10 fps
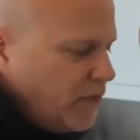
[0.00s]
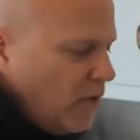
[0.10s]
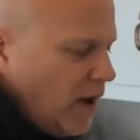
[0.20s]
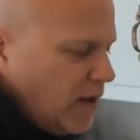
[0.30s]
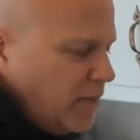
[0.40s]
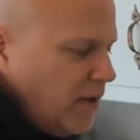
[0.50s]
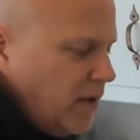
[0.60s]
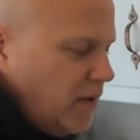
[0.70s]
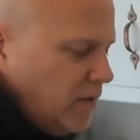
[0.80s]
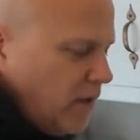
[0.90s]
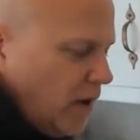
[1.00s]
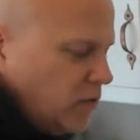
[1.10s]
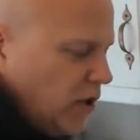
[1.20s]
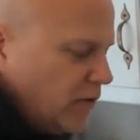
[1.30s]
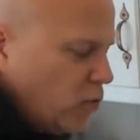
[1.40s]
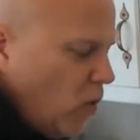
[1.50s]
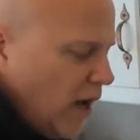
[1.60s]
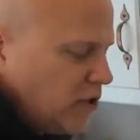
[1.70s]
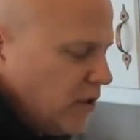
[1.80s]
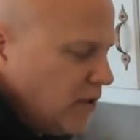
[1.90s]
So I'm going to be just
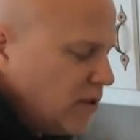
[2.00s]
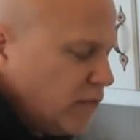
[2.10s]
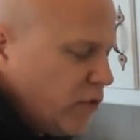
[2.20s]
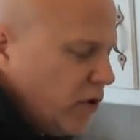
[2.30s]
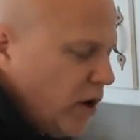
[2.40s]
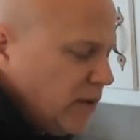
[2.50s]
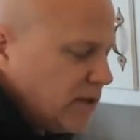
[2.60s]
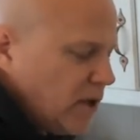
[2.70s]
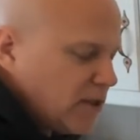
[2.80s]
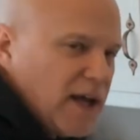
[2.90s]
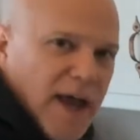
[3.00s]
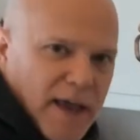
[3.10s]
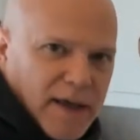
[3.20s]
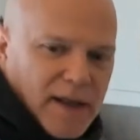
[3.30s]
washing the sofrito and sauteing